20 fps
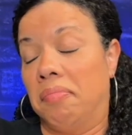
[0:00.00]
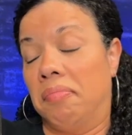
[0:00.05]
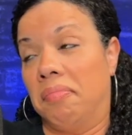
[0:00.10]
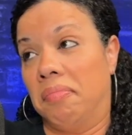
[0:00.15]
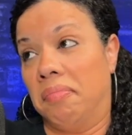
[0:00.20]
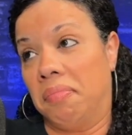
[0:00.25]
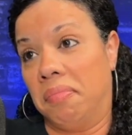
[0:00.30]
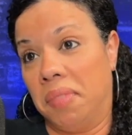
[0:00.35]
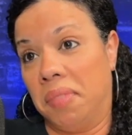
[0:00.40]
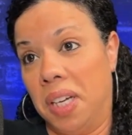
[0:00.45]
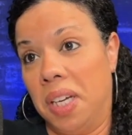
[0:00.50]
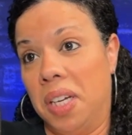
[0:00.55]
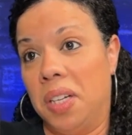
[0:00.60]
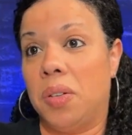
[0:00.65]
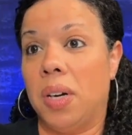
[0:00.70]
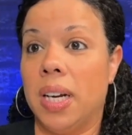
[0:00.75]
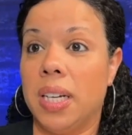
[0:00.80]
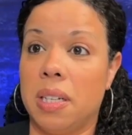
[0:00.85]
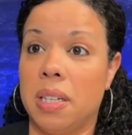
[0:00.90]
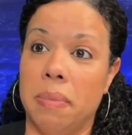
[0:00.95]
they
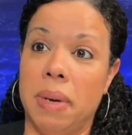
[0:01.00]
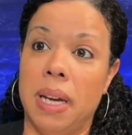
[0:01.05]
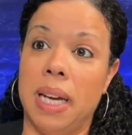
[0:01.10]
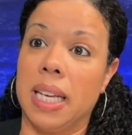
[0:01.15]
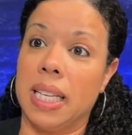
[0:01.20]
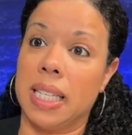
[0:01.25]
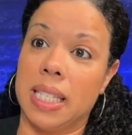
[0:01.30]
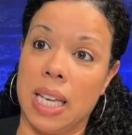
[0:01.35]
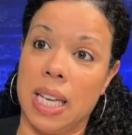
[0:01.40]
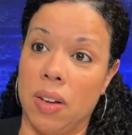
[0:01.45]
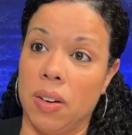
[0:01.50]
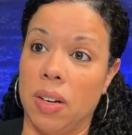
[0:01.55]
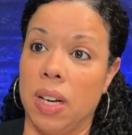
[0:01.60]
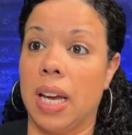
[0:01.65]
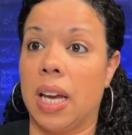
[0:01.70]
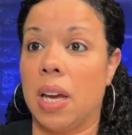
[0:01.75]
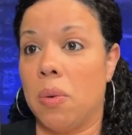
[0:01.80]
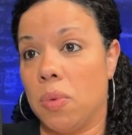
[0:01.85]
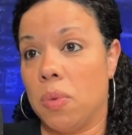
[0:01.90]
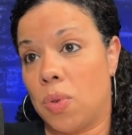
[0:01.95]
tried to make it sound like
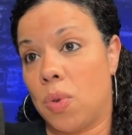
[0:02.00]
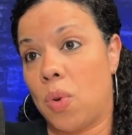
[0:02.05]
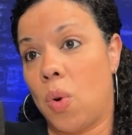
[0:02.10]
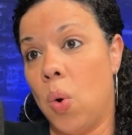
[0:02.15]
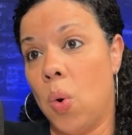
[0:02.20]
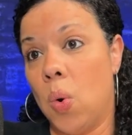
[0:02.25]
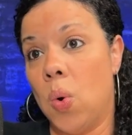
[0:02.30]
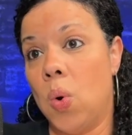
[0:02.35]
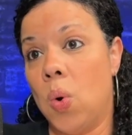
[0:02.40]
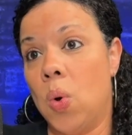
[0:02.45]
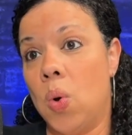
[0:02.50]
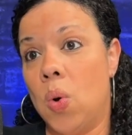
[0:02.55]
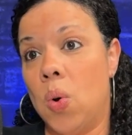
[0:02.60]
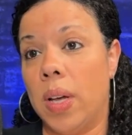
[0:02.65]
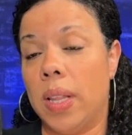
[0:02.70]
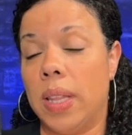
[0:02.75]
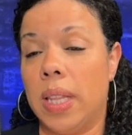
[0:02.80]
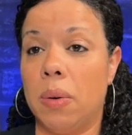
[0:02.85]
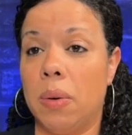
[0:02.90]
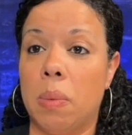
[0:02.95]
it was cool
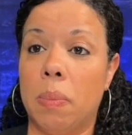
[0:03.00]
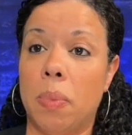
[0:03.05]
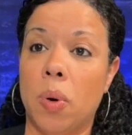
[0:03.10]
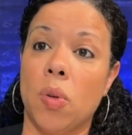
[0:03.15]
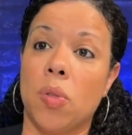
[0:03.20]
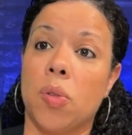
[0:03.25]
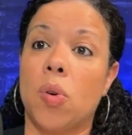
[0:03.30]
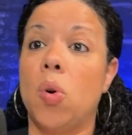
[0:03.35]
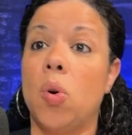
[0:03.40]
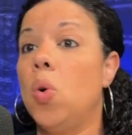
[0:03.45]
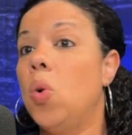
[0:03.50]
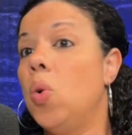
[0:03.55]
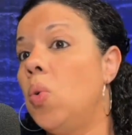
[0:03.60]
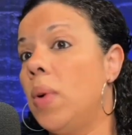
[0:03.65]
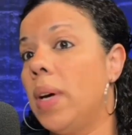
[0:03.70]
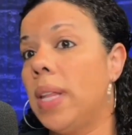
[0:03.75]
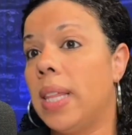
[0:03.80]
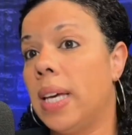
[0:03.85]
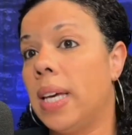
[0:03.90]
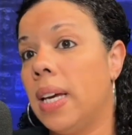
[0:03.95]
and they were both cool
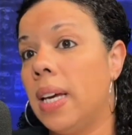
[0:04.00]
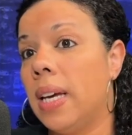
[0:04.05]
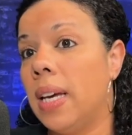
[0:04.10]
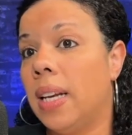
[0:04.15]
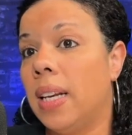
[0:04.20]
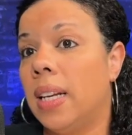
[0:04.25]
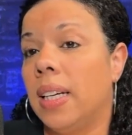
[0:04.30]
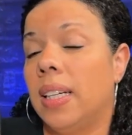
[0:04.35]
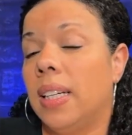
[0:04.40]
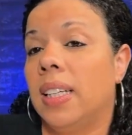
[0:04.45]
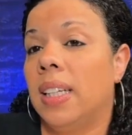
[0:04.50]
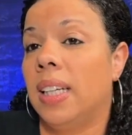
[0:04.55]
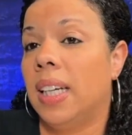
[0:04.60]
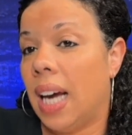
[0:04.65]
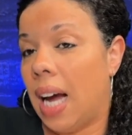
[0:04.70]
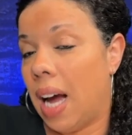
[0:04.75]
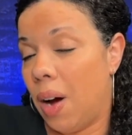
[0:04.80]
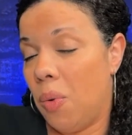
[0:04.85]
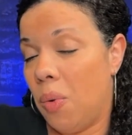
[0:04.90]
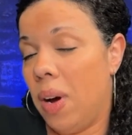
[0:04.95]
with it.
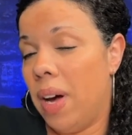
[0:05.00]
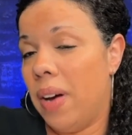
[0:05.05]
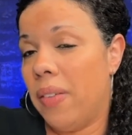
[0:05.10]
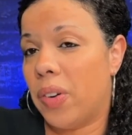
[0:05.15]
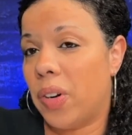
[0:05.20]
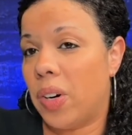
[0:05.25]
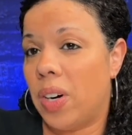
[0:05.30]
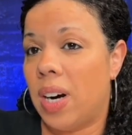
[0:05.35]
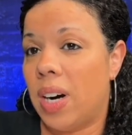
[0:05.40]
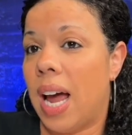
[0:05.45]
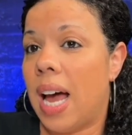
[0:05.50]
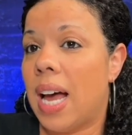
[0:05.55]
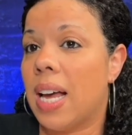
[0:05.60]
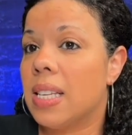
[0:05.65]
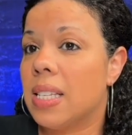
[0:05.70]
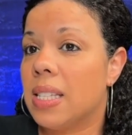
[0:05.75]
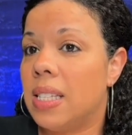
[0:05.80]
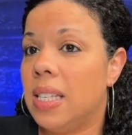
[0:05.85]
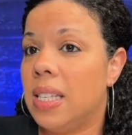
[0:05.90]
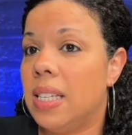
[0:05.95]
However,
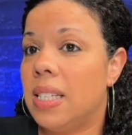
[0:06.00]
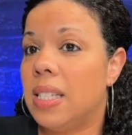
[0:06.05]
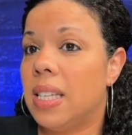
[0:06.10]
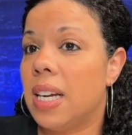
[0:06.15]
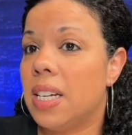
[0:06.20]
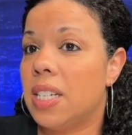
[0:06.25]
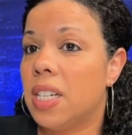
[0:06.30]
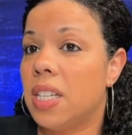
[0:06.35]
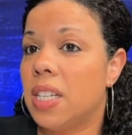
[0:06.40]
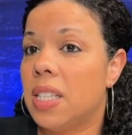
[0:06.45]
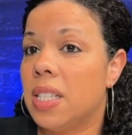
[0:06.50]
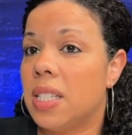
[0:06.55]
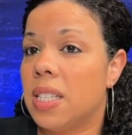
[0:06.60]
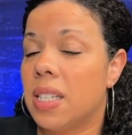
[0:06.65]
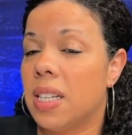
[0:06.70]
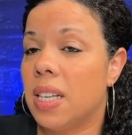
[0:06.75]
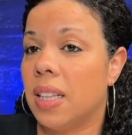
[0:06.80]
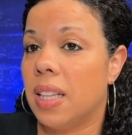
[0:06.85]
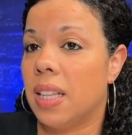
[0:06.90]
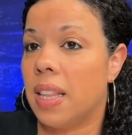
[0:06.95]
as the
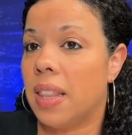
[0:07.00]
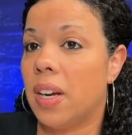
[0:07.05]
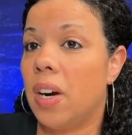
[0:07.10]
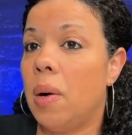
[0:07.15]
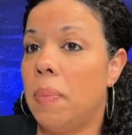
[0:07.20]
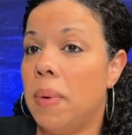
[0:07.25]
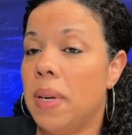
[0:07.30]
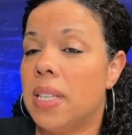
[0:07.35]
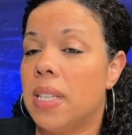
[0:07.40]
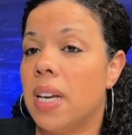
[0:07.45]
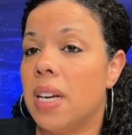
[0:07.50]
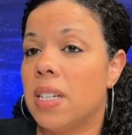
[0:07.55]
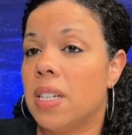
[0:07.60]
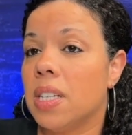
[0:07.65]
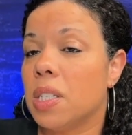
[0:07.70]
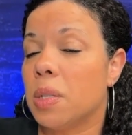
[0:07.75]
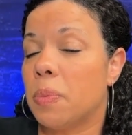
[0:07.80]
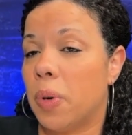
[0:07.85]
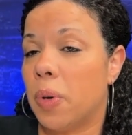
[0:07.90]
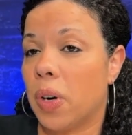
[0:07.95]
therapy
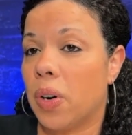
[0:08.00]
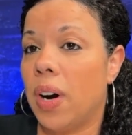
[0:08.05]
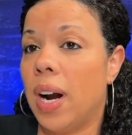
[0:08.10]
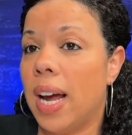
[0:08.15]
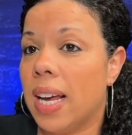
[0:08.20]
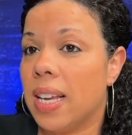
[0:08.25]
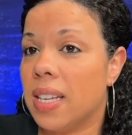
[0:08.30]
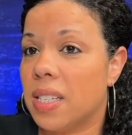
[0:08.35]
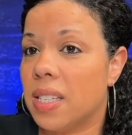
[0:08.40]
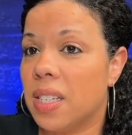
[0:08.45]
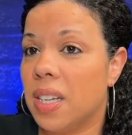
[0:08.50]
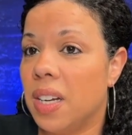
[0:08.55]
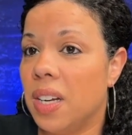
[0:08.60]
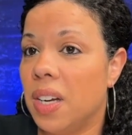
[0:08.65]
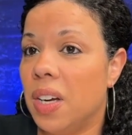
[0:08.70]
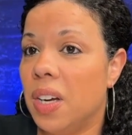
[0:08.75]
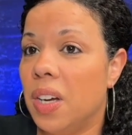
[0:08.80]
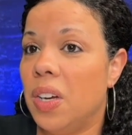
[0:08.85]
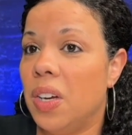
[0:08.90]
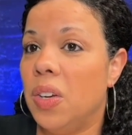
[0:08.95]
sessions progressed,
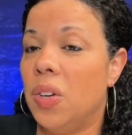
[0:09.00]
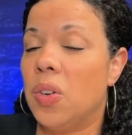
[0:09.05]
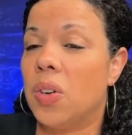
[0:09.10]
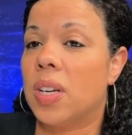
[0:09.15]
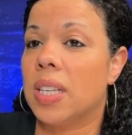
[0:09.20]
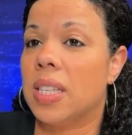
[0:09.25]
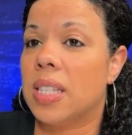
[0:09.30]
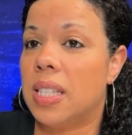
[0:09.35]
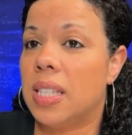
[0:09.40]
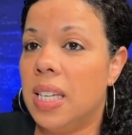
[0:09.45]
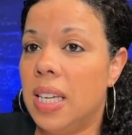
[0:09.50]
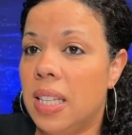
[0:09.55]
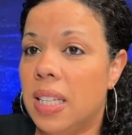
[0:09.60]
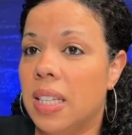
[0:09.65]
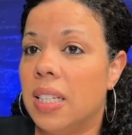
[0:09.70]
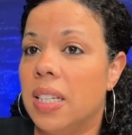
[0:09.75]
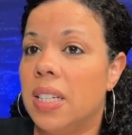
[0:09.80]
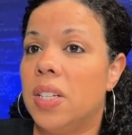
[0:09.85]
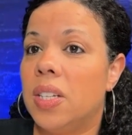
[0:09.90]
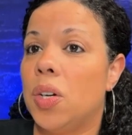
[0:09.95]
you could see the
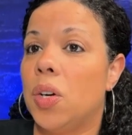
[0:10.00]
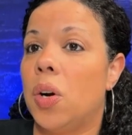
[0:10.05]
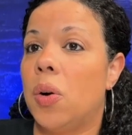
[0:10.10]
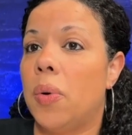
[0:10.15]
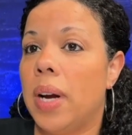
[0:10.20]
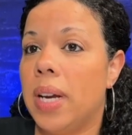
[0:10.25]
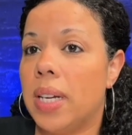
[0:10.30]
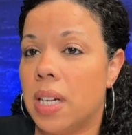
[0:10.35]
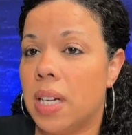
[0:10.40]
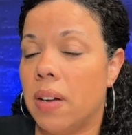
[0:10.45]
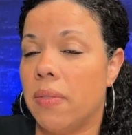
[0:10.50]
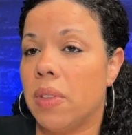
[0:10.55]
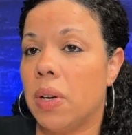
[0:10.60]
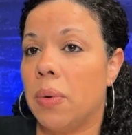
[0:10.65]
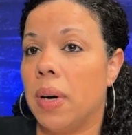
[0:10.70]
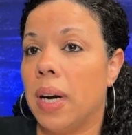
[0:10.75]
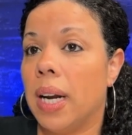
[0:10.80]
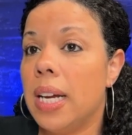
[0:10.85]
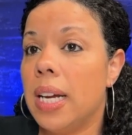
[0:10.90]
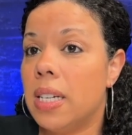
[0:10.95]
deterioration of the
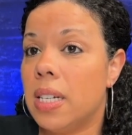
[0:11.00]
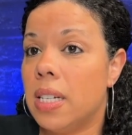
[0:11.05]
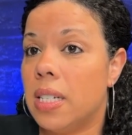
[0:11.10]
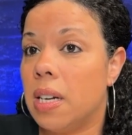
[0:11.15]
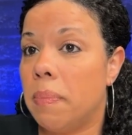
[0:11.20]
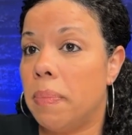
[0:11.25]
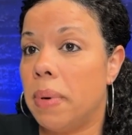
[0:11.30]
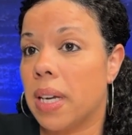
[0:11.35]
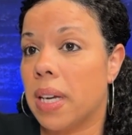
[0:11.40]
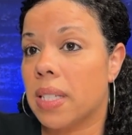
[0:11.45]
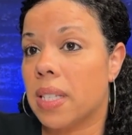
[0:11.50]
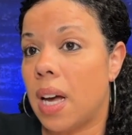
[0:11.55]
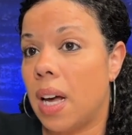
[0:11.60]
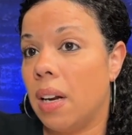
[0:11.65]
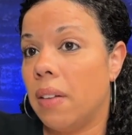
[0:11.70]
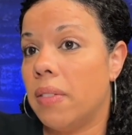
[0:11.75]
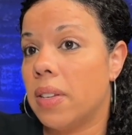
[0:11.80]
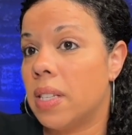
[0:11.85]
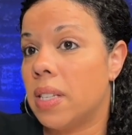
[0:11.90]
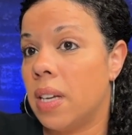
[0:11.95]
relationship because all of
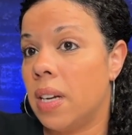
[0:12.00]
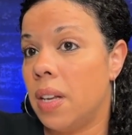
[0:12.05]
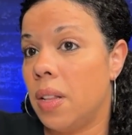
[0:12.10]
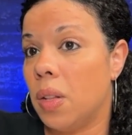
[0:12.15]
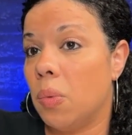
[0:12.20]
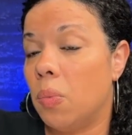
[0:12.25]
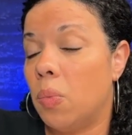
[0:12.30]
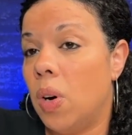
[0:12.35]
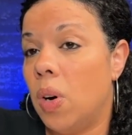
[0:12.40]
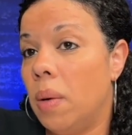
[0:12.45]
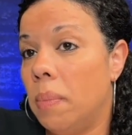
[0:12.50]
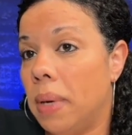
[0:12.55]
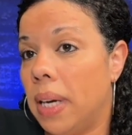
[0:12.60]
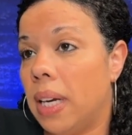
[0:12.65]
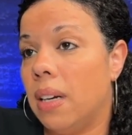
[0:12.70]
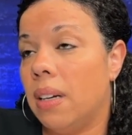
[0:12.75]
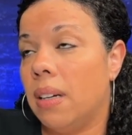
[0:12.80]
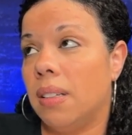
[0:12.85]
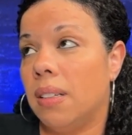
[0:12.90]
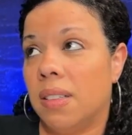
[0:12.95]
a sudden the
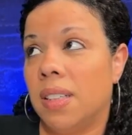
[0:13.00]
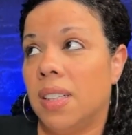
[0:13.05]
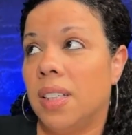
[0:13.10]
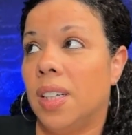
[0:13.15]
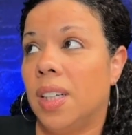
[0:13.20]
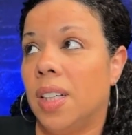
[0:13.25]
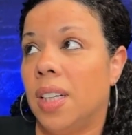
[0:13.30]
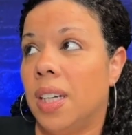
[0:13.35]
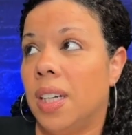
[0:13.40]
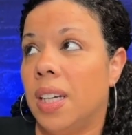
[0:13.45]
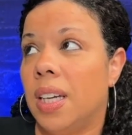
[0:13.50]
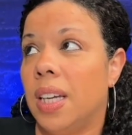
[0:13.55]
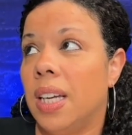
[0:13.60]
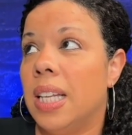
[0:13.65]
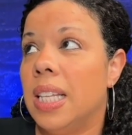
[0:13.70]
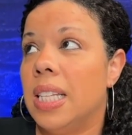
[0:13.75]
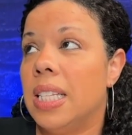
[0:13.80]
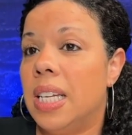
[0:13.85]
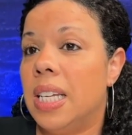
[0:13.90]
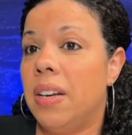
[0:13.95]
woman
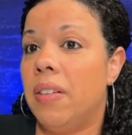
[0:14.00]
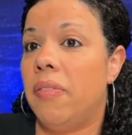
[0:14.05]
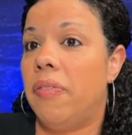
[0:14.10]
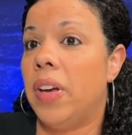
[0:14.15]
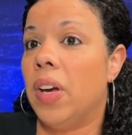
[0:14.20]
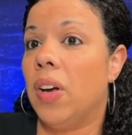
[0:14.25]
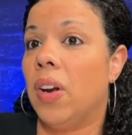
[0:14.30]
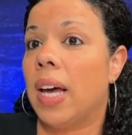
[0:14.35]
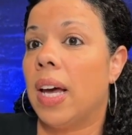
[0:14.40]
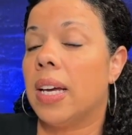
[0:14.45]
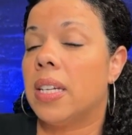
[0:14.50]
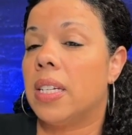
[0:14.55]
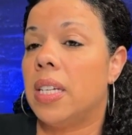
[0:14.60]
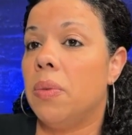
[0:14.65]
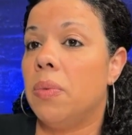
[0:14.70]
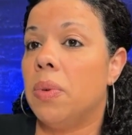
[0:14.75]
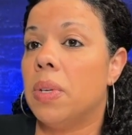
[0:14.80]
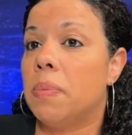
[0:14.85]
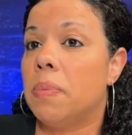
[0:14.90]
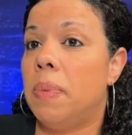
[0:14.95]
didn't feel like she
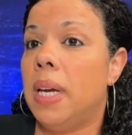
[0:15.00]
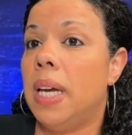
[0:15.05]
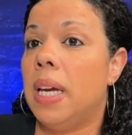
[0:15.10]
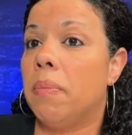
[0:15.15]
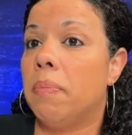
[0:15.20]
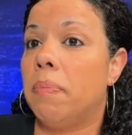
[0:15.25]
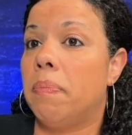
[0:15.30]
was being